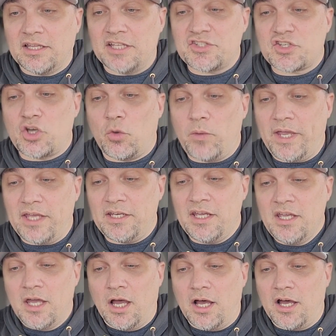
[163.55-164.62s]
Let's go
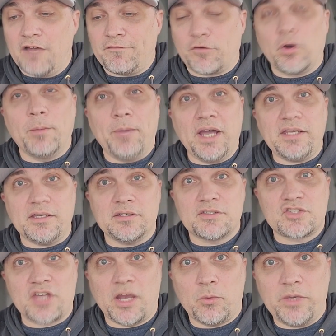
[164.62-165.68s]
in for a bite,
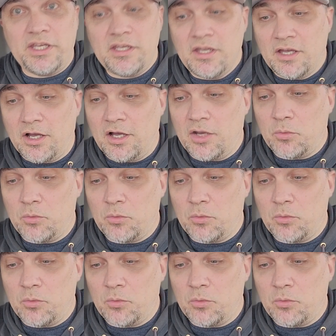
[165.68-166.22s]
shall we?